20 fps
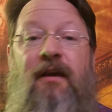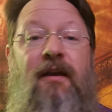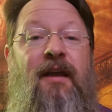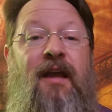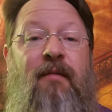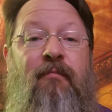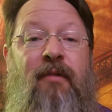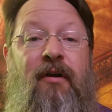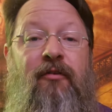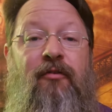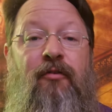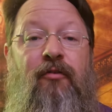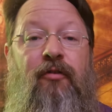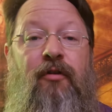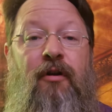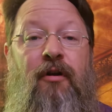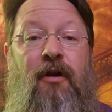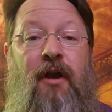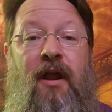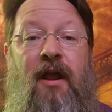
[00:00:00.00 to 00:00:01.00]
Game Masters
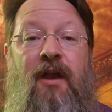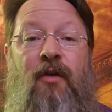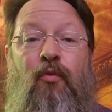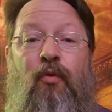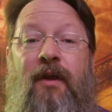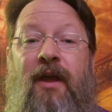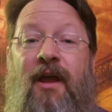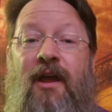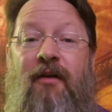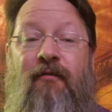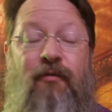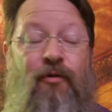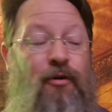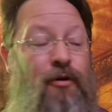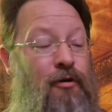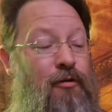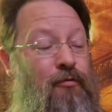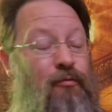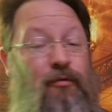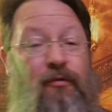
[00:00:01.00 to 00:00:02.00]
here, and we have
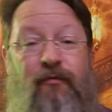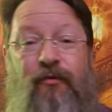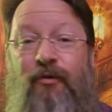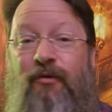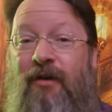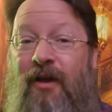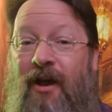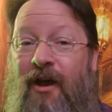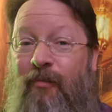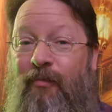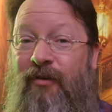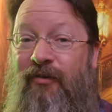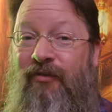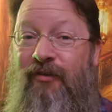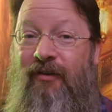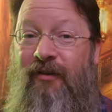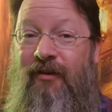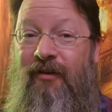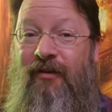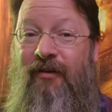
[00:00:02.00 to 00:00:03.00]
our review copies
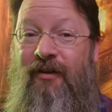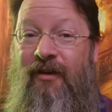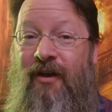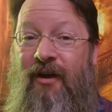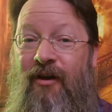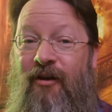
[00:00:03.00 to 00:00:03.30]
in